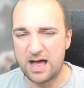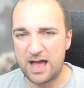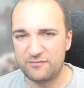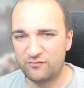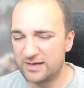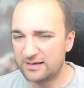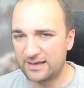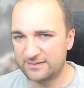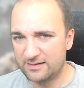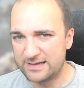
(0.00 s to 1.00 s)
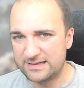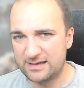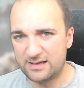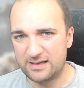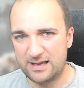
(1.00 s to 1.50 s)
I really like the
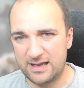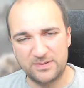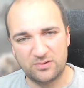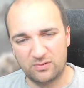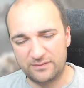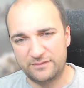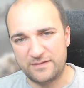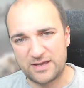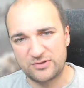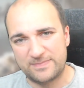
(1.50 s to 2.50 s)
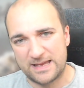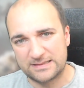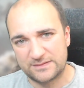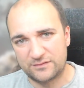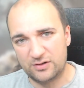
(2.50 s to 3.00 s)
idea. I've been calling for faction
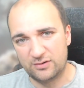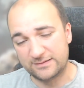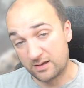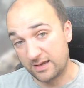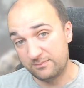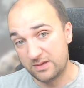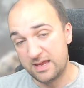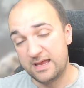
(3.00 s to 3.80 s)
passes for a long time.